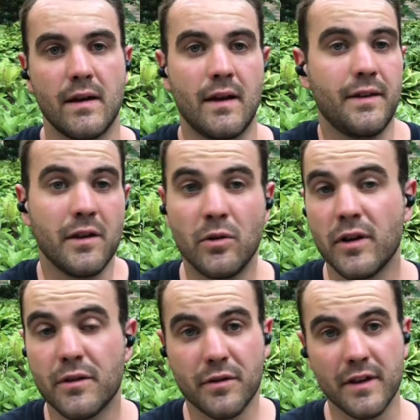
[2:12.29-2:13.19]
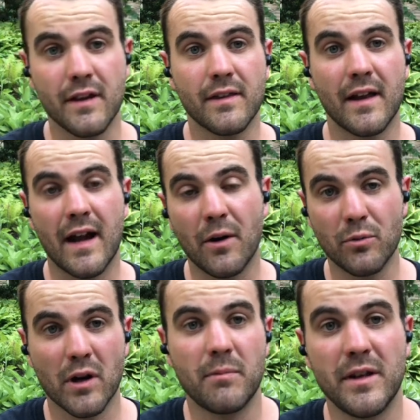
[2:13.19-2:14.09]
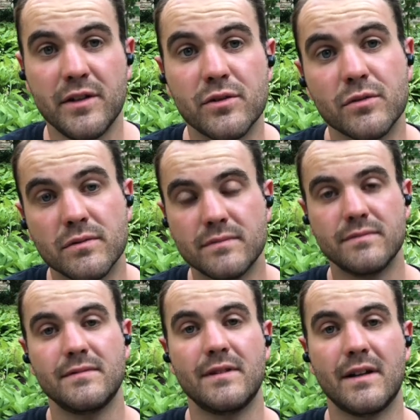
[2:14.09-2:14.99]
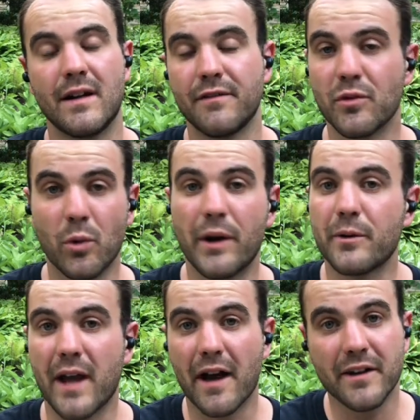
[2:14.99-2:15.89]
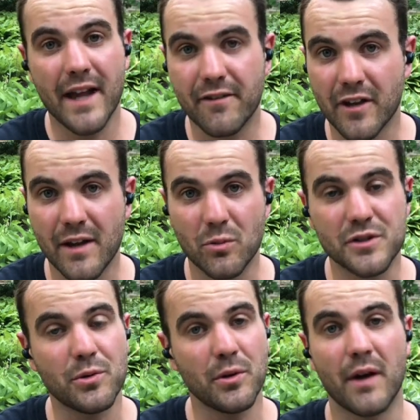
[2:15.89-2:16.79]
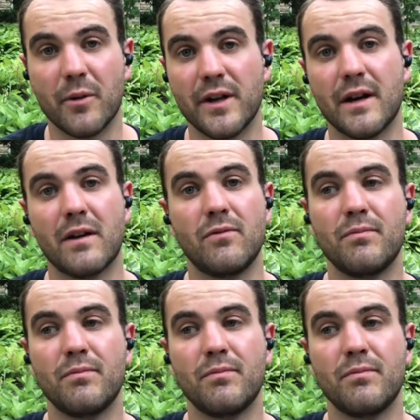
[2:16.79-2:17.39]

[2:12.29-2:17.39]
And the only other thing that I would recommend to you, if you're wondering how to navigate what's going on right now,